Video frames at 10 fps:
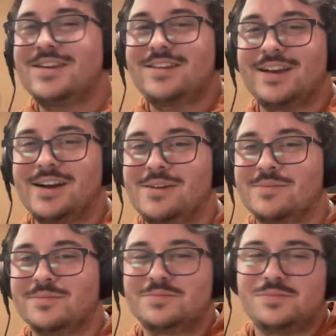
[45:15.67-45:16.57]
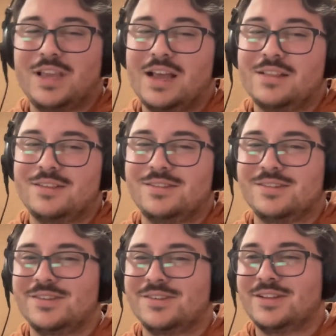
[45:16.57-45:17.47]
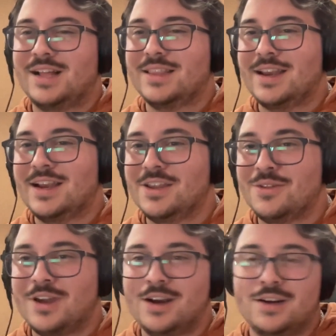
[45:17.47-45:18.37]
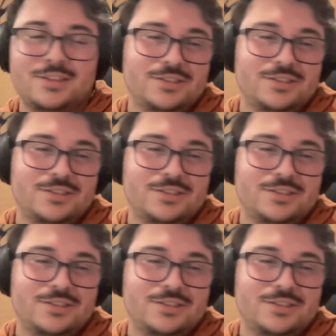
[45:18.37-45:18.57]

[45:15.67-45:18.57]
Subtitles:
But yeah, there's a lot that I do there.